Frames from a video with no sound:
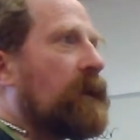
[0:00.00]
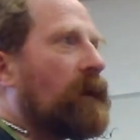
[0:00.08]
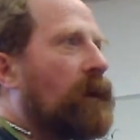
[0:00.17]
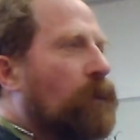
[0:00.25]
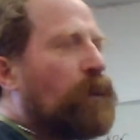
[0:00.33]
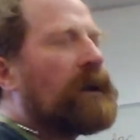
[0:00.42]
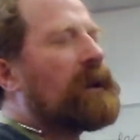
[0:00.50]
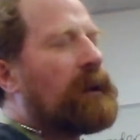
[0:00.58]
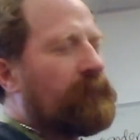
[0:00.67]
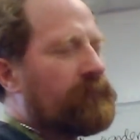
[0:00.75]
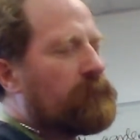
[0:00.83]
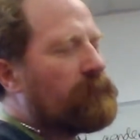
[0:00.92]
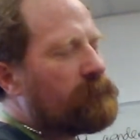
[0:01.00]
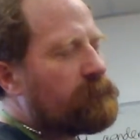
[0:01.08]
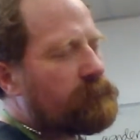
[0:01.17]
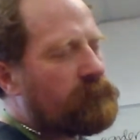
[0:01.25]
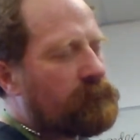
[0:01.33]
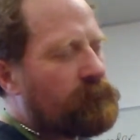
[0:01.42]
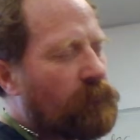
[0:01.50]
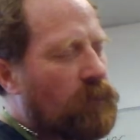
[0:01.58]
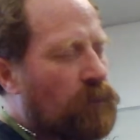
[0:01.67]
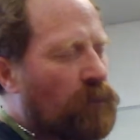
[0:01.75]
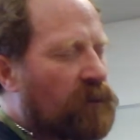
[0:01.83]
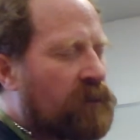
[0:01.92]
At one level,
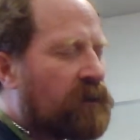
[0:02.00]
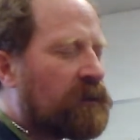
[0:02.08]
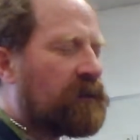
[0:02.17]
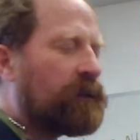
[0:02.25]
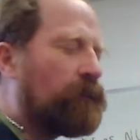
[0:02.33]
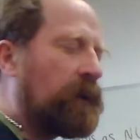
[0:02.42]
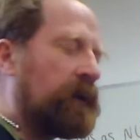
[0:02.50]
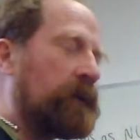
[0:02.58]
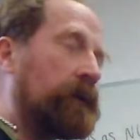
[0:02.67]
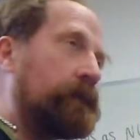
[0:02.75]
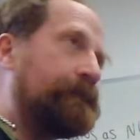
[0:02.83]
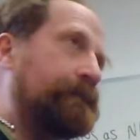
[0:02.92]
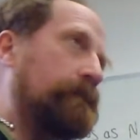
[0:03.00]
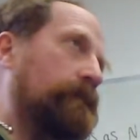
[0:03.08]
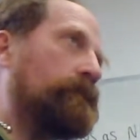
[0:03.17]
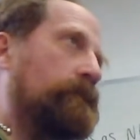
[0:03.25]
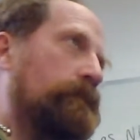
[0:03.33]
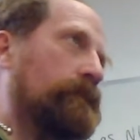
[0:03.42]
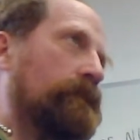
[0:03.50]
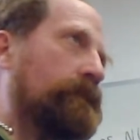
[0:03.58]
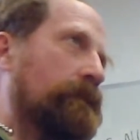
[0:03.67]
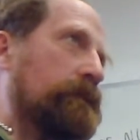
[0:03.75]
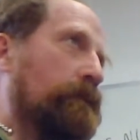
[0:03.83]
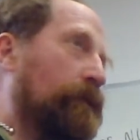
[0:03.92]
you could argue, well,
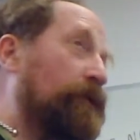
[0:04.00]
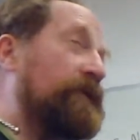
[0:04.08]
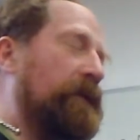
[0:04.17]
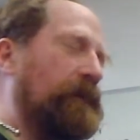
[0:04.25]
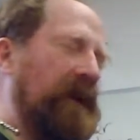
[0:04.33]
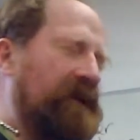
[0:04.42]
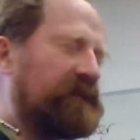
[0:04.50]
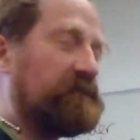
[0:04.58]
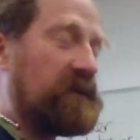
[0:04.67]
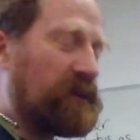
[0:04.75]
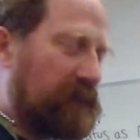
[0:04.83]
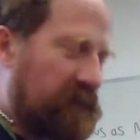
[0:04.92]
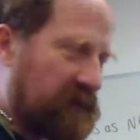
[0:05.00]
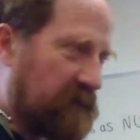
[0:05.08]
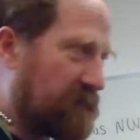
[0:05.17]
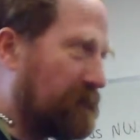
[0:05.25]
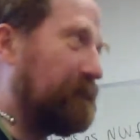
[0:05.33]
putting the blasphemy to one side,